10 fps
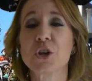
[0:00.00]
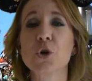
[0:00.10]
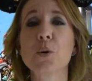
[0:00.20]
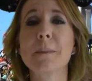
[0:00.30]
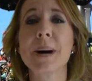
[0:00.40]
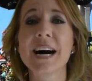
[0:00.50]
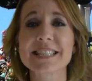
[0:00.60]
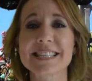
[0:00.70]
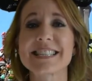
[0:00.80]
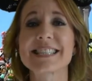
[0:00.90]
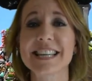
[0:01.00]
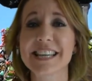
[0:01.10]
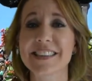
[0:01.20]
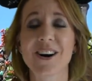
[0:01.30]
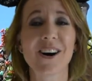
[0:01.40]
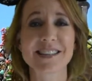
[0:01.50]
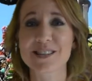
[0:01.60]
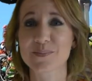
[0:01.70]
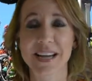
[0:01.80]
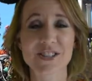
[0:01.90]
You must see the
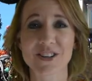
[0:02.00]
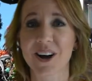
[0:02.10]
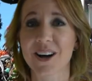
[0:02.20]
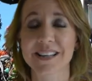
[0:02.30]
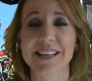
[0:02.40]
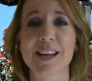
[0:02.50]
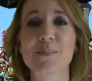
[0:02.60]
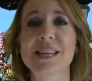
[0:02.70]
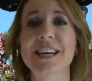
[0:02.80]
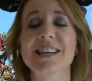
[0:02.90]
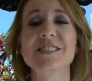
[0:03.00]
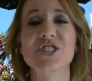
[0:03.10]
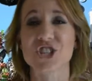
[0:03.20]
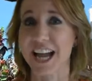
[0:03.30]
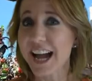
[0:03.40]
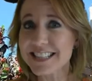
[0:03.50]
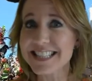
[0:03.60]
Haunted Mansion Holiday because Jack